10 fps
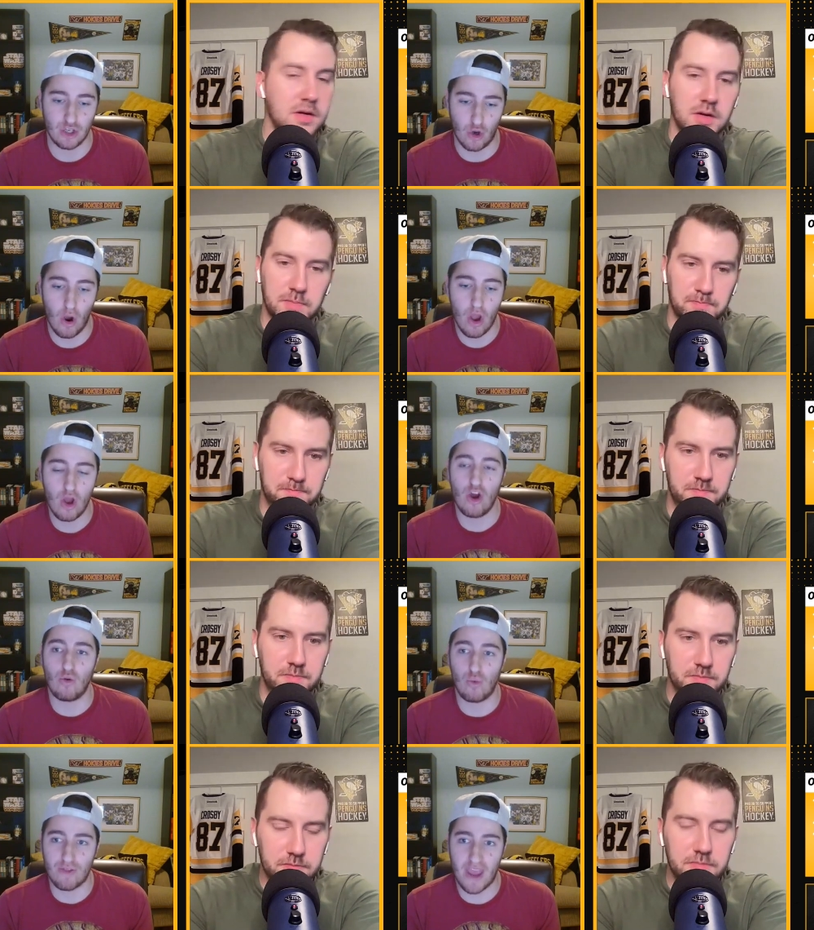Speaker 1: do
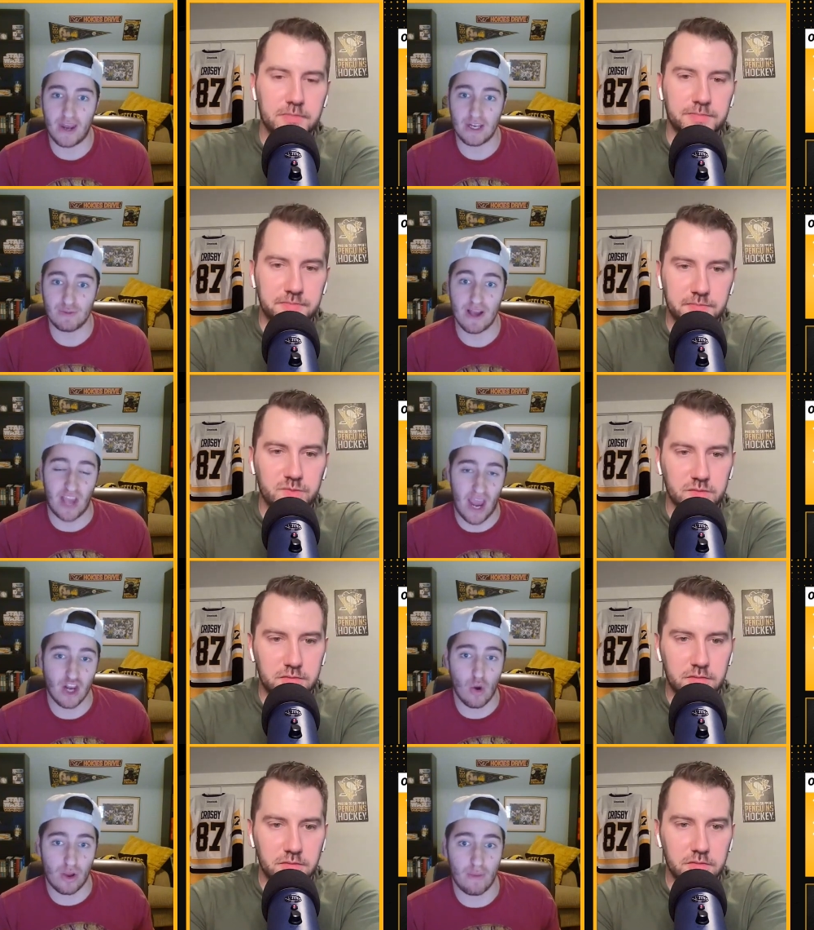with Canada's best and
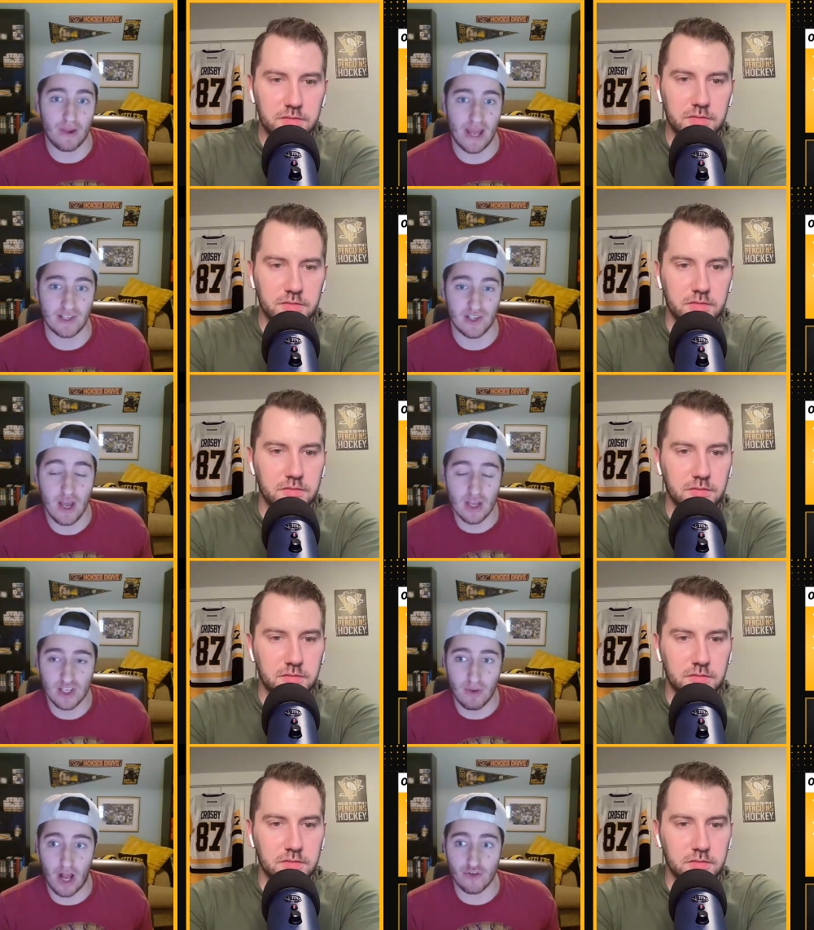going up against
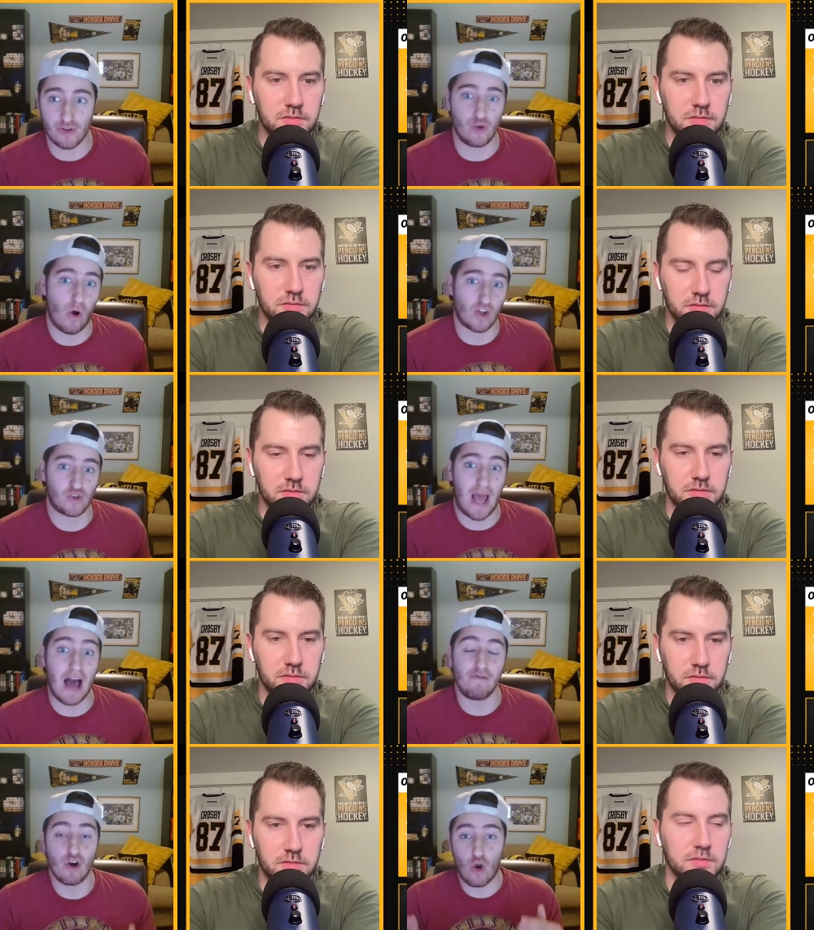some countries who also
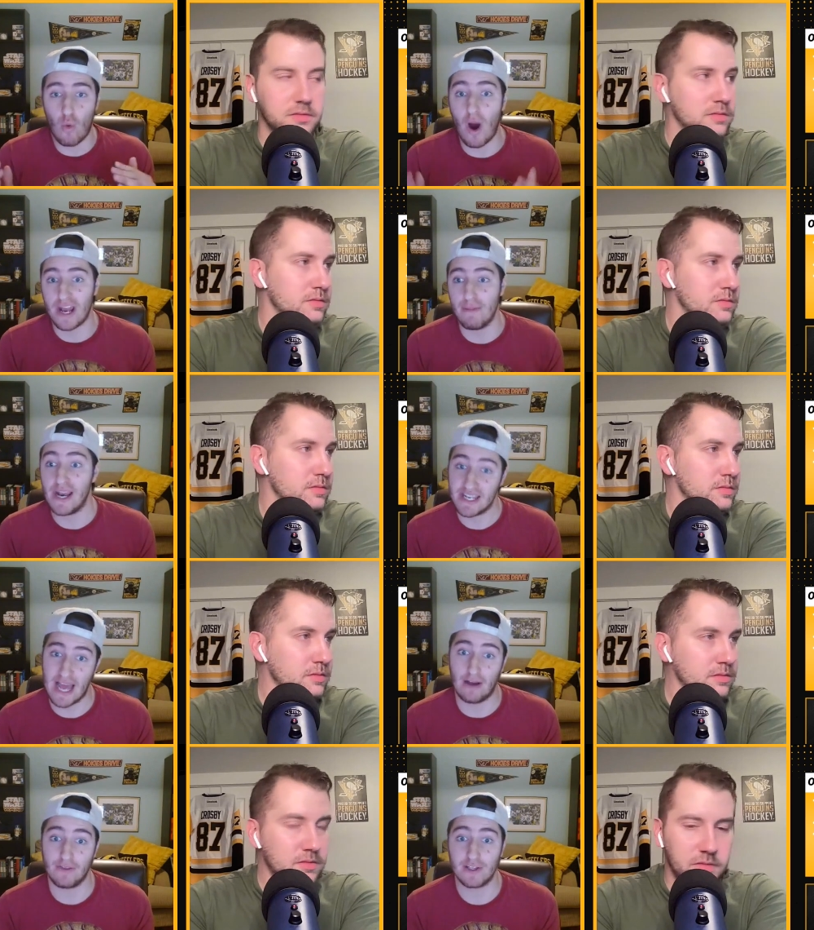have quite a bit of
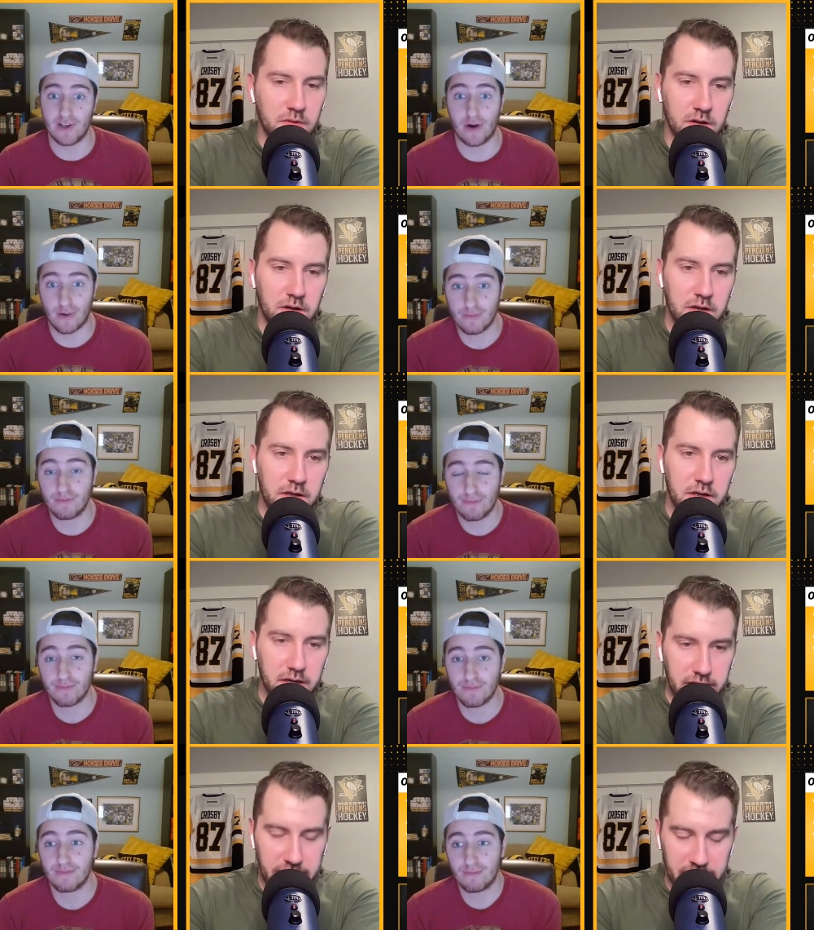talent this year.
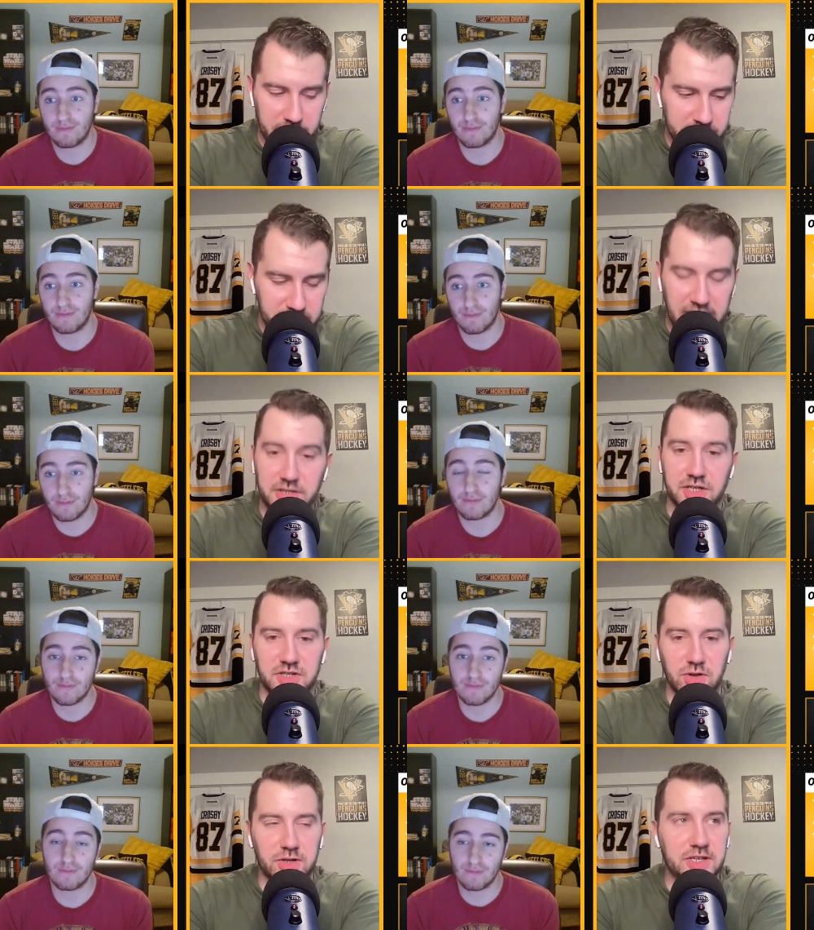
Speaker 2: And I
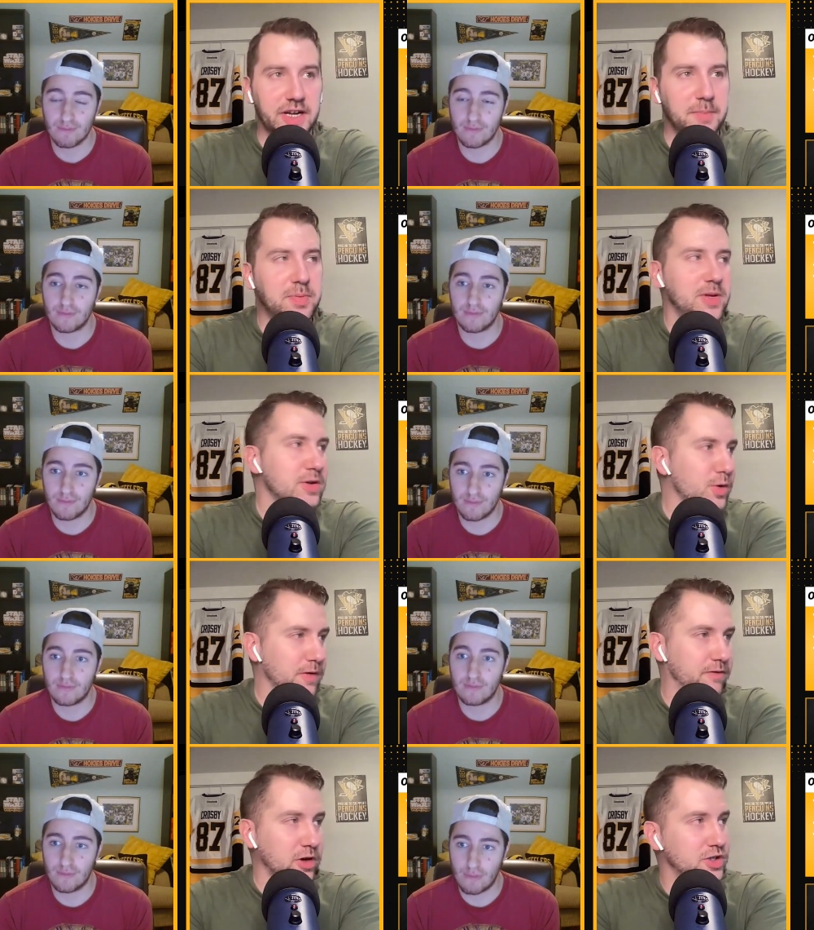just looked it up. Your
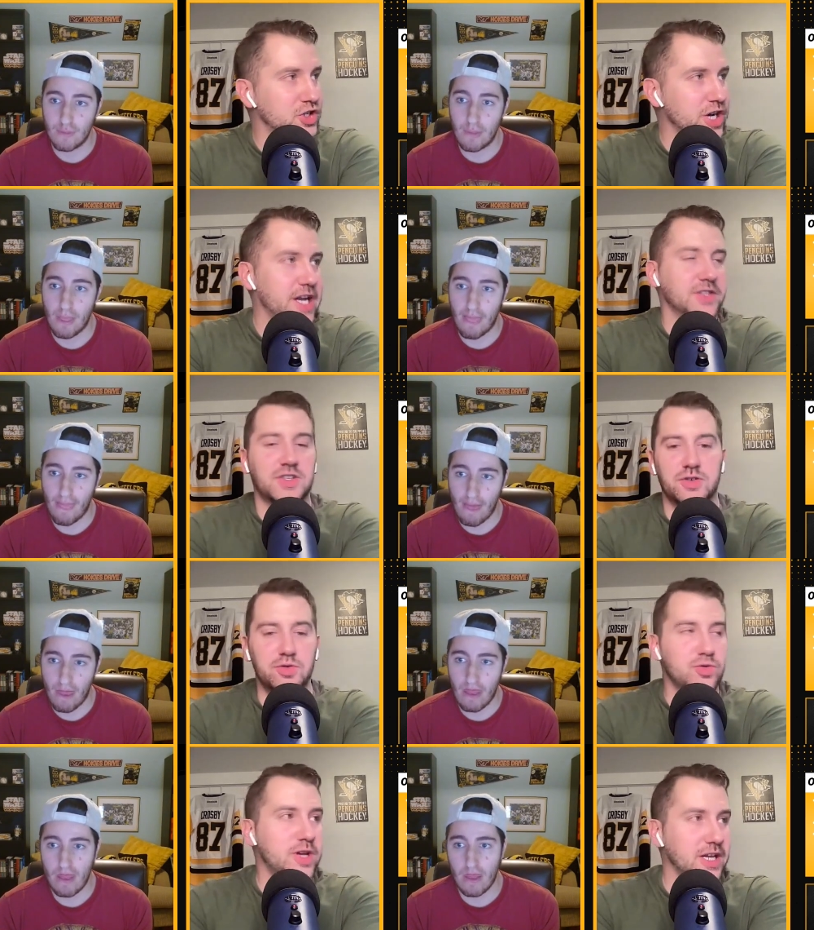first chance
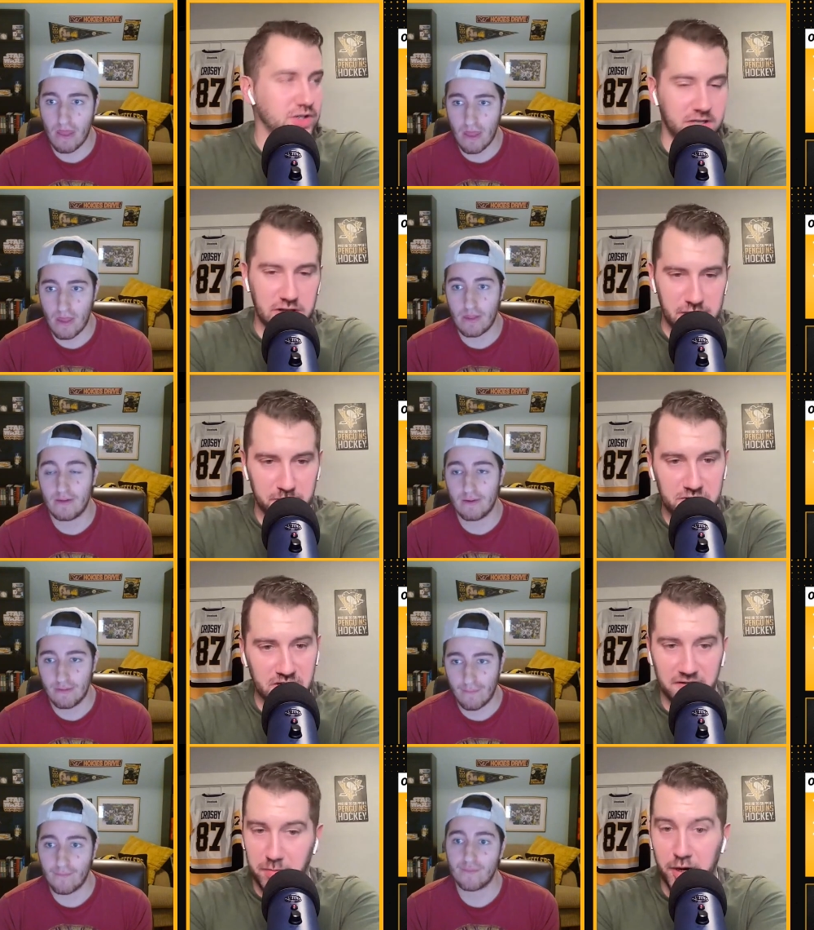to catch a glimpse
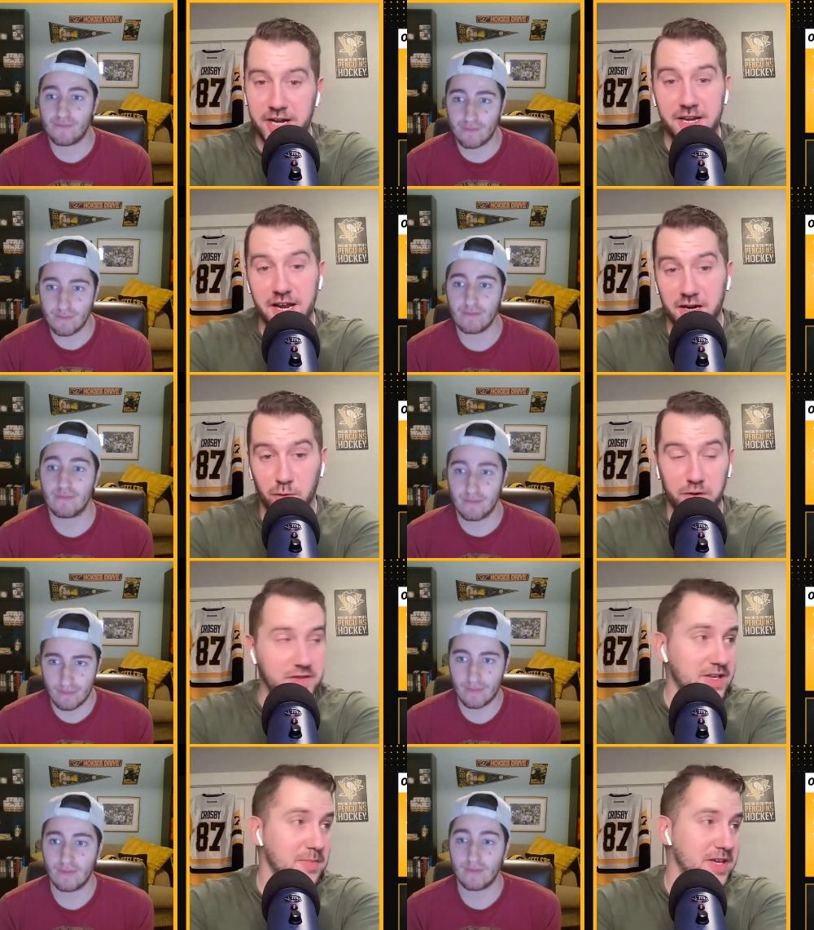of Brayden Yager with
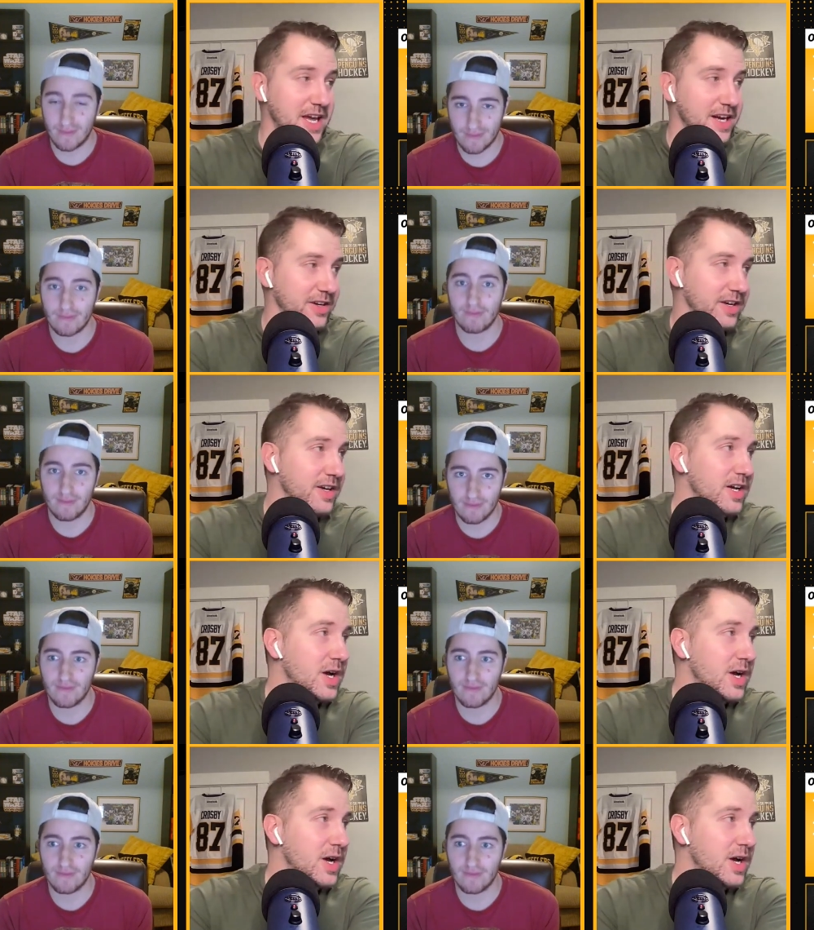Team Canada